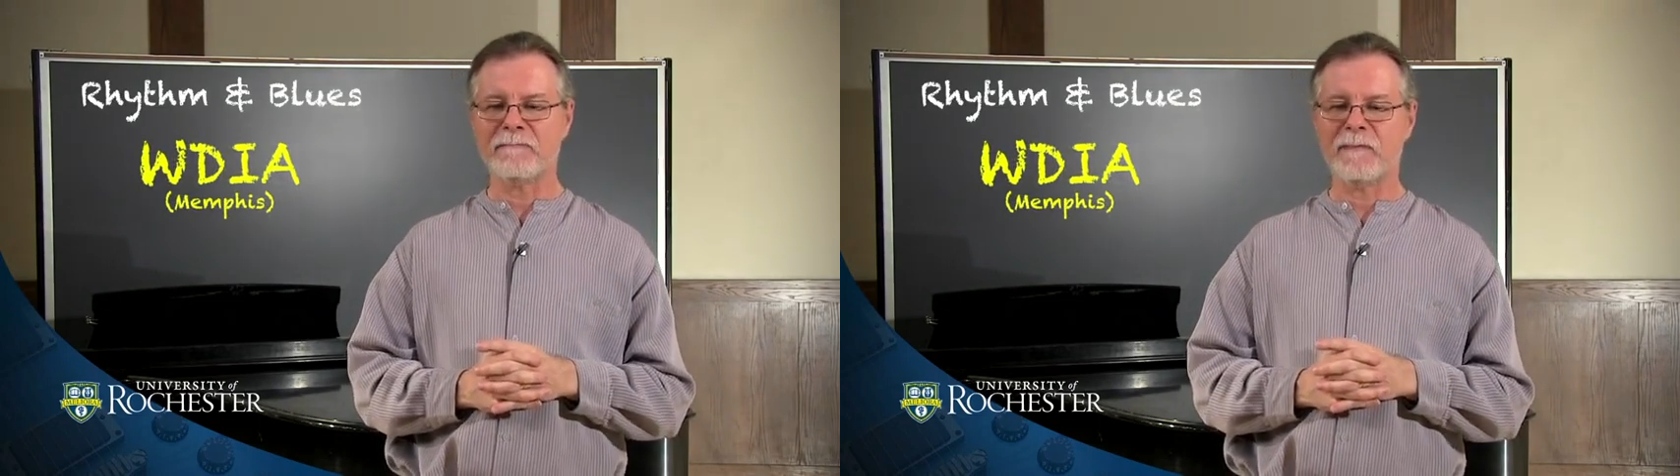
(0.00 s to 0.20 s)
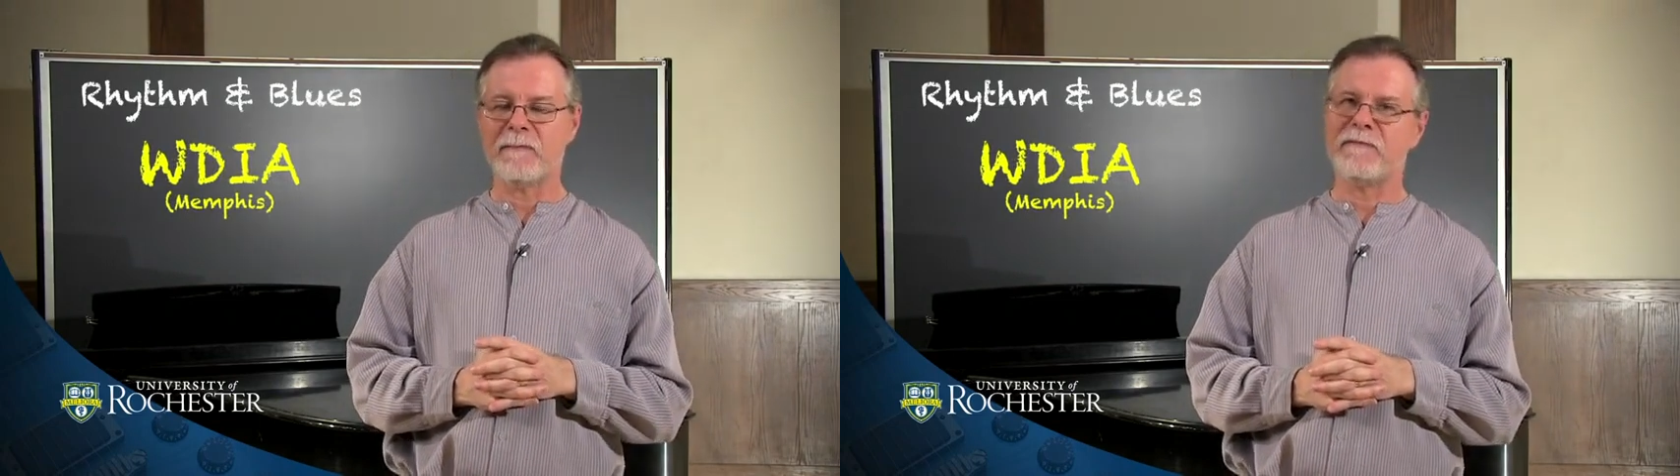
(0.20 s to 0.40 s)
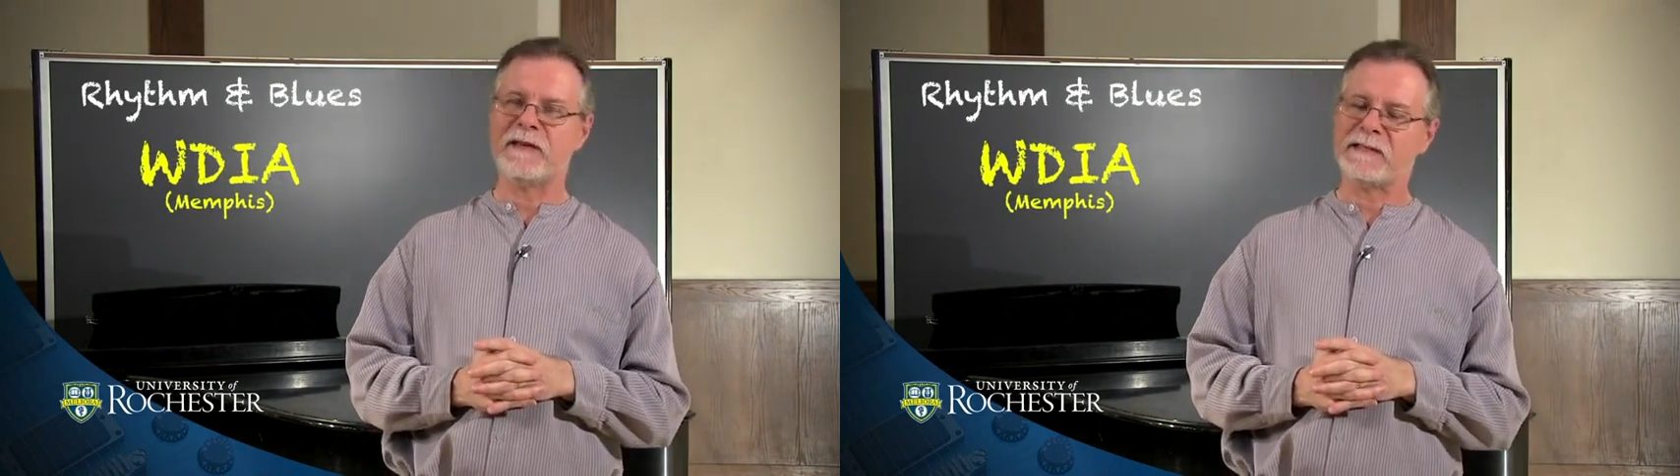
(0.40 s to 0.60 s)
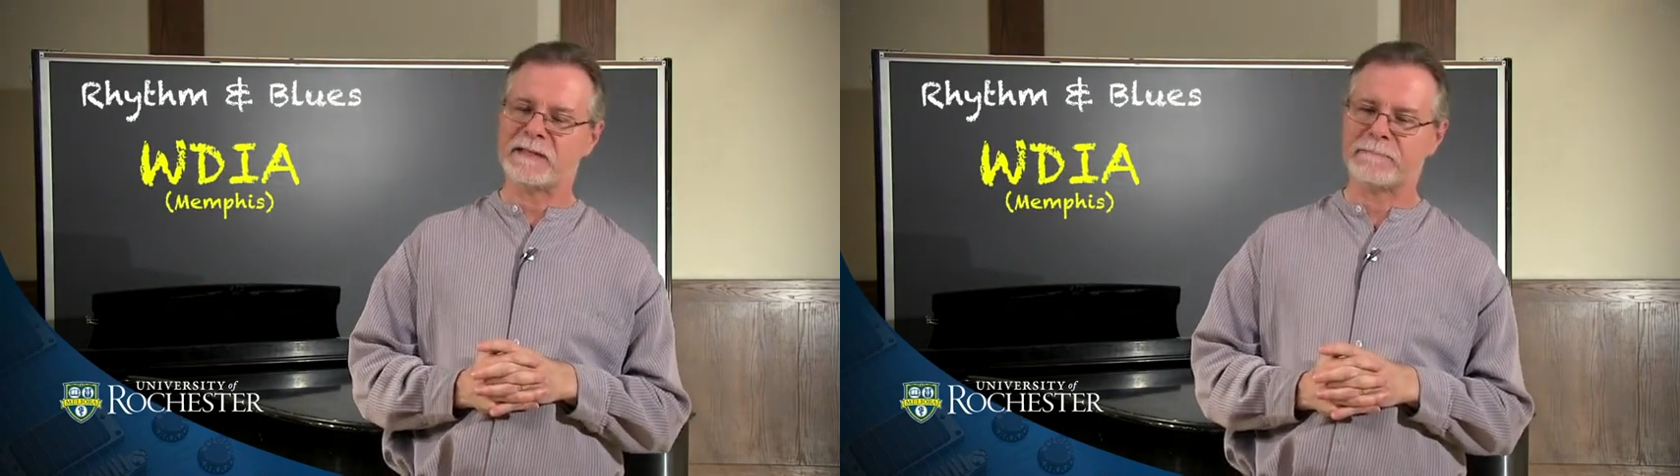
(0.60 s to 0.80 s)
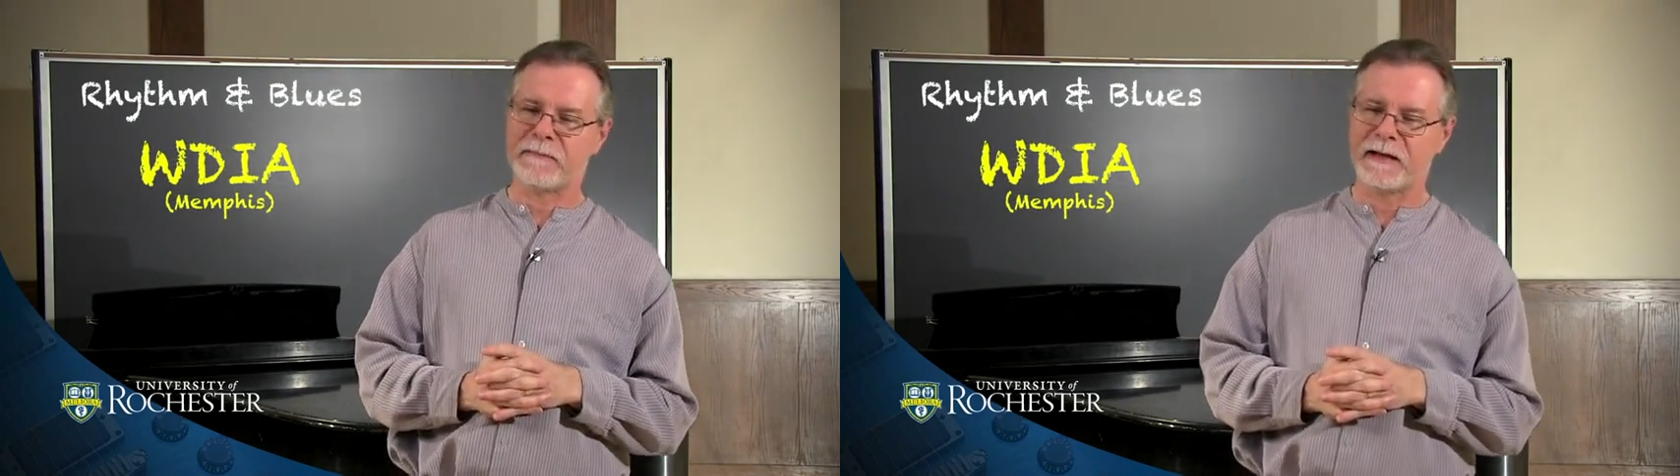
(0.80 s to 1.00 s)
in
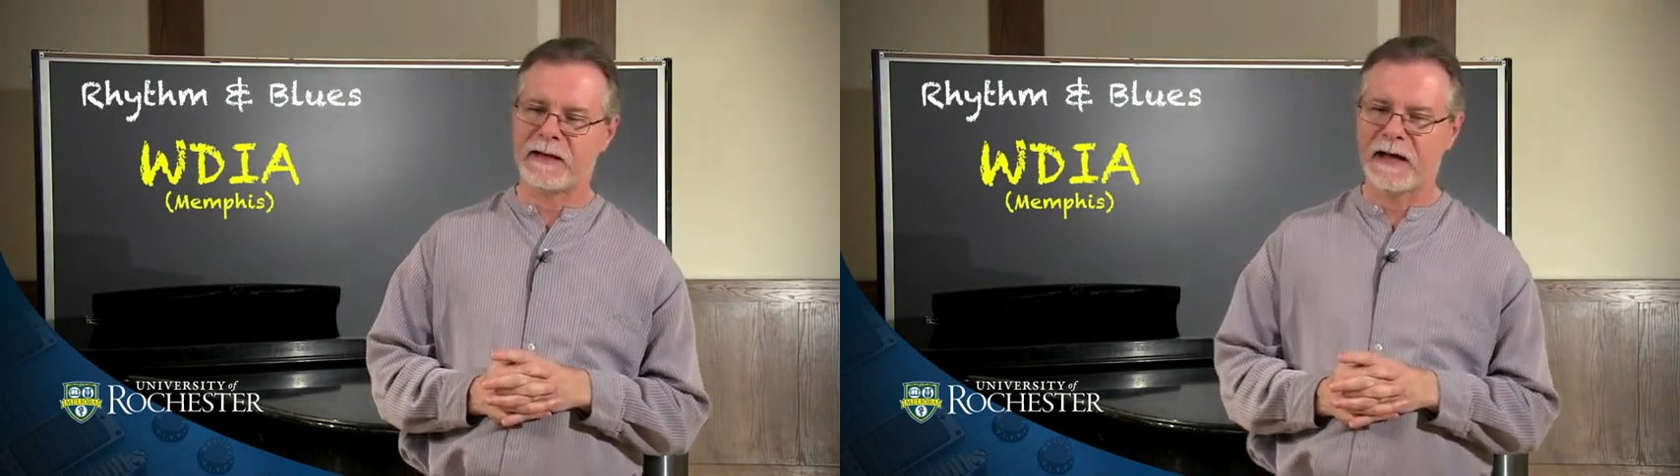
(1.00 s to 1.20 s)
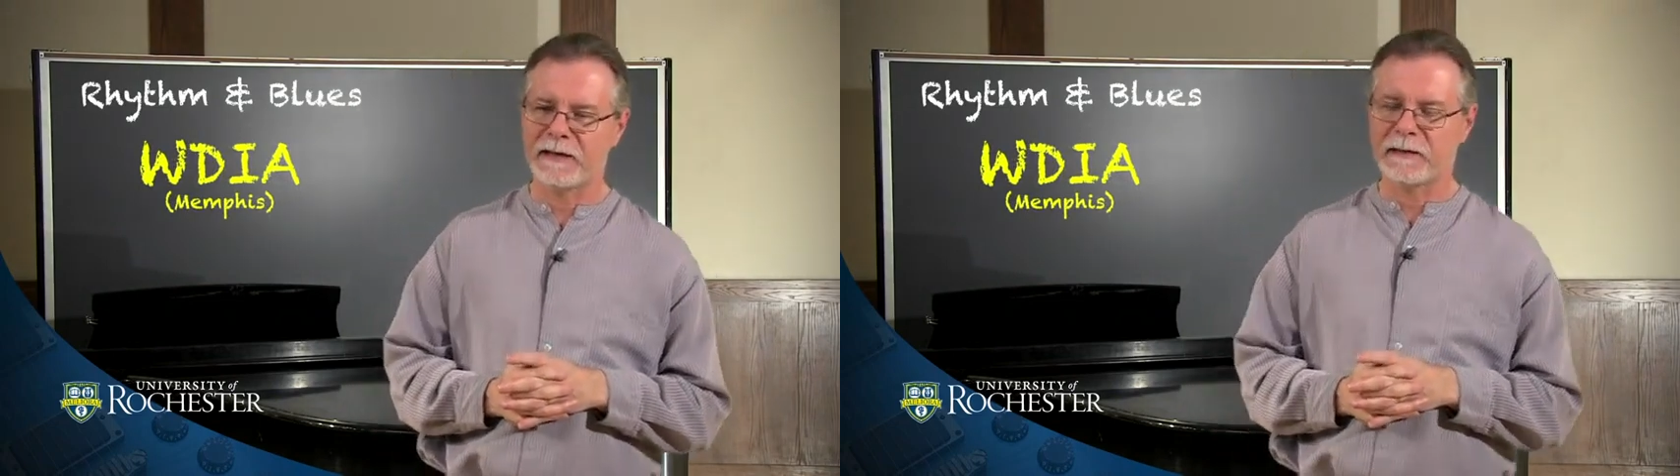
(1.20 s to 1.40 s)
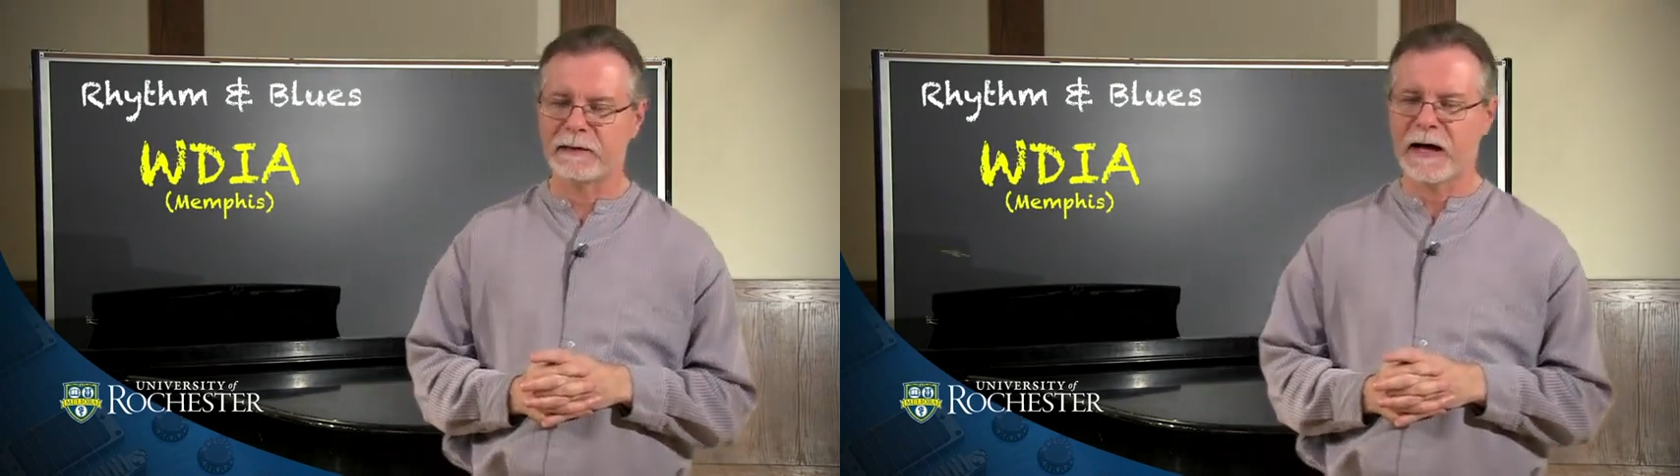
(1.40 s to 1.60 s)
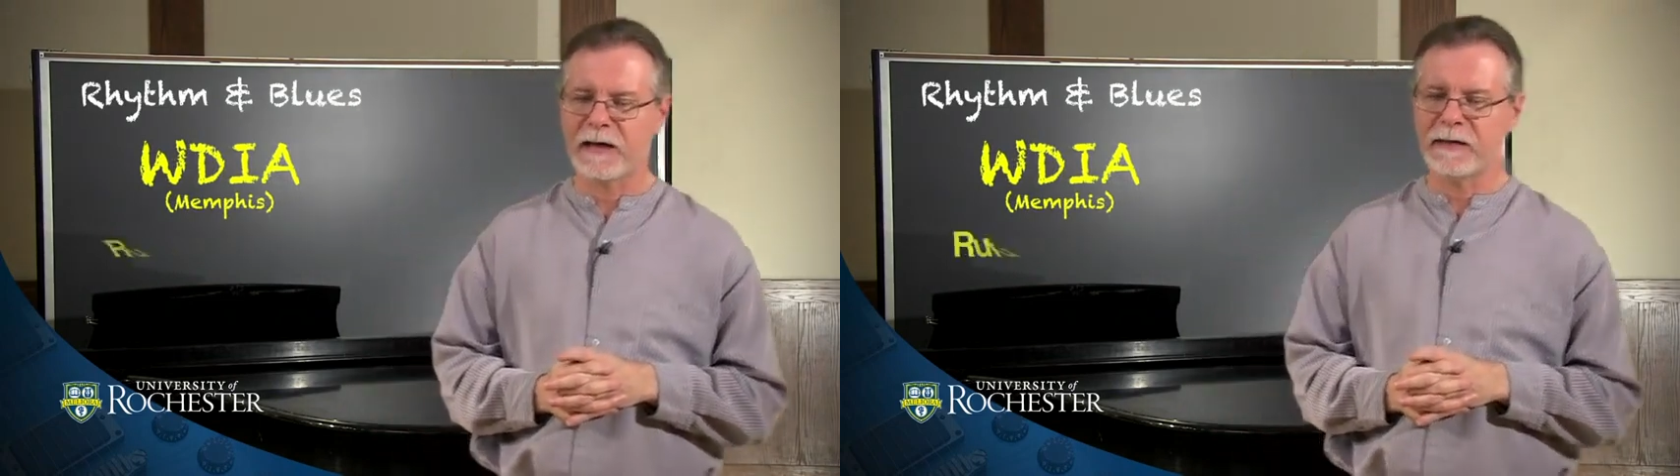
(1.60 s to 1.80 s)
Memphis, and on the,